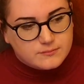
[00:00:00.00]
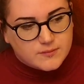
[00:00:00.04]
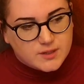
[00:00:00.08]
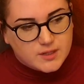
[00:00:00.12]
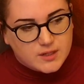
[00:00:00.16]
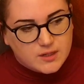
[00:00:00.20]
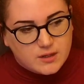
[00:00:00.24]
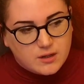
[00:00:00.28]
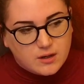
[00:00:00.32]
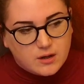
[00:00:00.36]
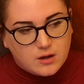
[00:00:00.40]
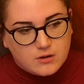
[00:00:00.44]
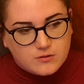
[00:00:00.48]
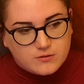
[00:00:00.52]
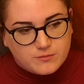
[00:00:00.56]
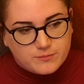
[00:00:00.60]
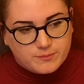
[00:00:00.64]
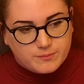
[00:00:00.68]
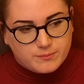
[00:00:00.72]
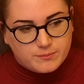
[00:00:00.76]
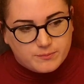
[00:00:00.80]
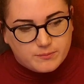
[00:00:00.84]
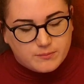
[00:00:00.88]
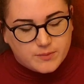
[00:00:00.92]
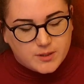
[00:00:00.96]
lot of
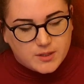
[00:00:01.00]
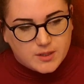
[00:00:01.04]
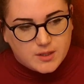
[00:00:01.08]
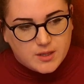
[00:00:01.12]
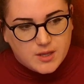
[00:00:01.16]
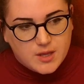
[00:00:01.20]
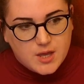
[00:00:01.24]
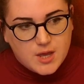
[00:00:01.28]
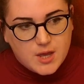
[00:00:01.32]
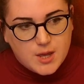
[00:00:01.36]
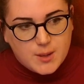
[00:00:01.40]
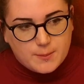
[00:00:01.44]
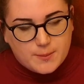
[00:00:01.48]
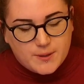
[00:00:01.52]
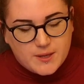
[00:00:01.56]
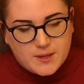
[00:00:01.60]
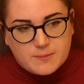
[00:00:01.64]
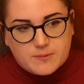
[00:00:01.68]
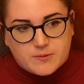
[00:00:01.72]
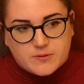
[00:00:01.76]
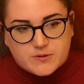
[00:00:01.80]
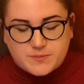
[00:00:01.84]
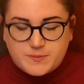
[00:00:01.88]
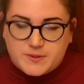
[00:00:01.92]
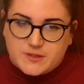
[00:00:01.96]

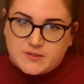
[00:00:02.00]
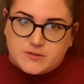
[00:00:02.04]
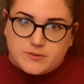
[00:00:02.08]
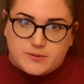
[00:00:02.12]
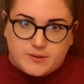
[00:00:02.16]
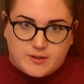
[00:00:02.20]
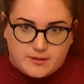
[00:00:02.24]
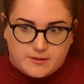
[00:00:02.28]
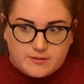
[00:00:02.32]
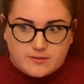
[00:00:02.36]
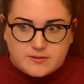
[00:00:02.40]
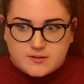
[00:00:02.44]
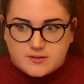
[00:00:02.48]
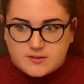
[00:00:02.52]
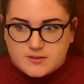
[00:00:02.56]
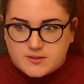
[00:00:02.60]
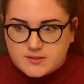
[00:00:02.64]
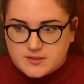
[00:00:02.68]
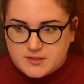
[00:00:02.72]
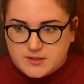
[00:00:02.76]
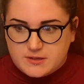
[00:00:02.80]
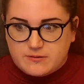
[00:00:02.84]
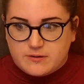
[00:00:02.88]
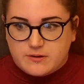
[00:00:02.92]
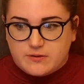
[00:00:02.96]
people's mental health has
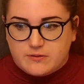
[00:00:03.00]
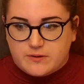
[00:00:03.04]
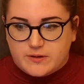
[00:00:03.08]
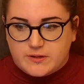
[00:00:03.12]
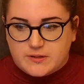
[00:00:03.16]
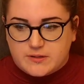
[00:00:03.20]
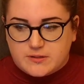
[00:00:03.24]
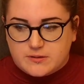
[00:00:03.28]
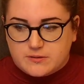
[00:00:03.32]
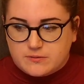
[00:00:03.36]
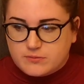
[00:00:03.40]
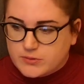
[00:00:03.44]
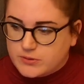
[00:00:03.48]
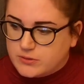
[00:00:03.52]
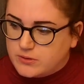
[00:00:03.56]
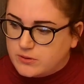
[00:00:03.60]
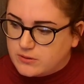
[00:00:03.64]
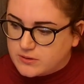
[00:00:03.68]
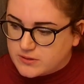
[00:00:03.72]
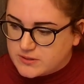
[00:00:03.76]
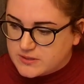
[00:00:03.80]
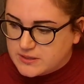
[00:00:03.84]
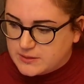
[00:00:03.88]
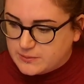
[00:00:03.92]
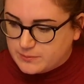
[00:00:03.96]
deteriorated through
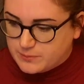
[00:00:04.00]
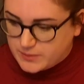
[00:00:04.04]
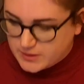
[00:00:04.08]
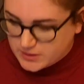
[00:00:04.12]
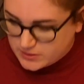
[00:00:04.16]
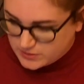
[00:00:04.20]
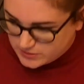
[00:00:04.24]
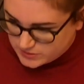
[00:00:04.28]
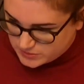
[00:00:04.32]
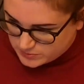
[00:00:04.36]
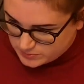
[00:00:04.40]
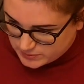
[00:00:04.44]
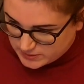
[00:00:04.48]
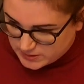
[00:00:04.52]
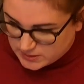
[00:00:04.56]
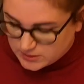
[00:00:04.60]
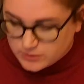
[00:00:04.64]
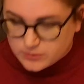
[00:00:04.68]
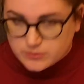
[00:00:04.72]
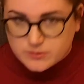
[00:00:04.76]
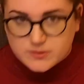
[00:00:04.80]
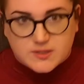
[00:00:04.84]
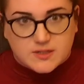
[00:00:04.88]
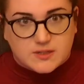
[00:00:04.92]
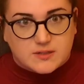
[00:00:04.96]
lockdown because we're
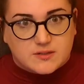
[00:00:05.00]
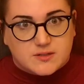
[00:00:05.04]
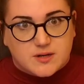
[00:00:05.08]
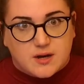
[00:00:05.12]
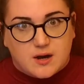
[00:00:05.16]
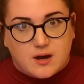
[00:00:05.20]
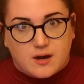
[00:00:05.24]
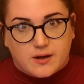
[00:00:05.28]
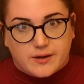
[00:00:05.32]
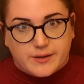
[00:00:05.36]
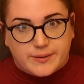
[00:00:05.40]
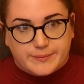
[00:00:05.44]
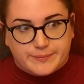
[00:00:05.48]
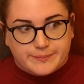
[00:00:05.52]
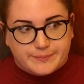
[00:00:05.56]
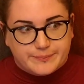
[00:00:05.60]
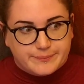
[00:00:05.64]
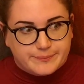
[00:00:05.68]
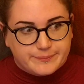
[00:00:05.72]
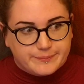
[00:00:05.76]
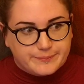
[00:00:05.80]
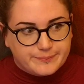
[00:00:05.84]
losing time.